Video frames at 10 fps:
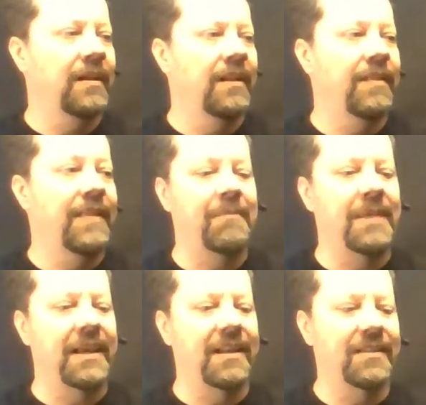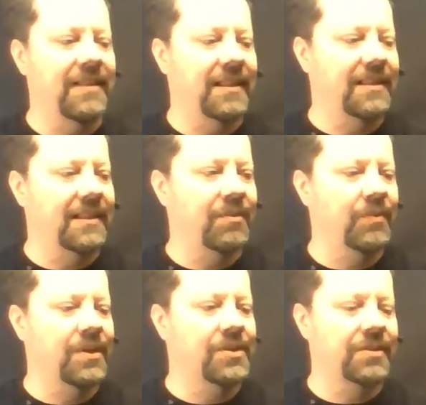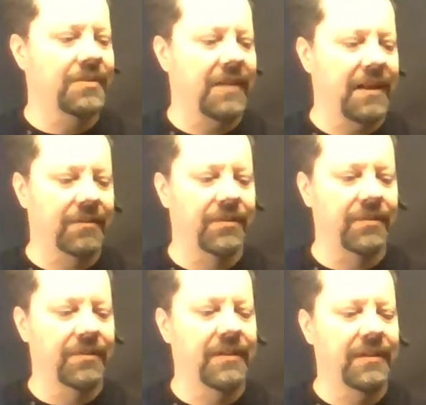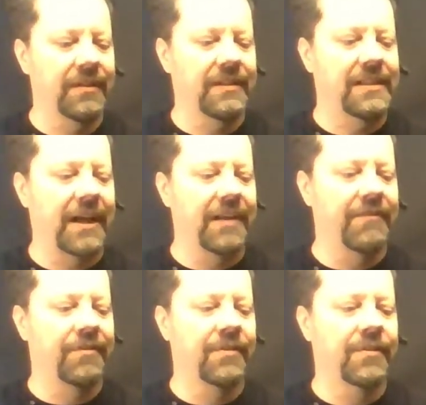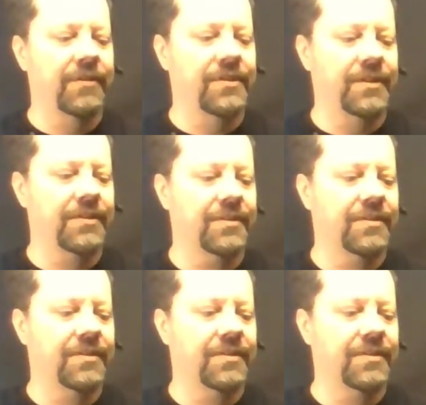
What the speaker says: That means that this original integral diverges.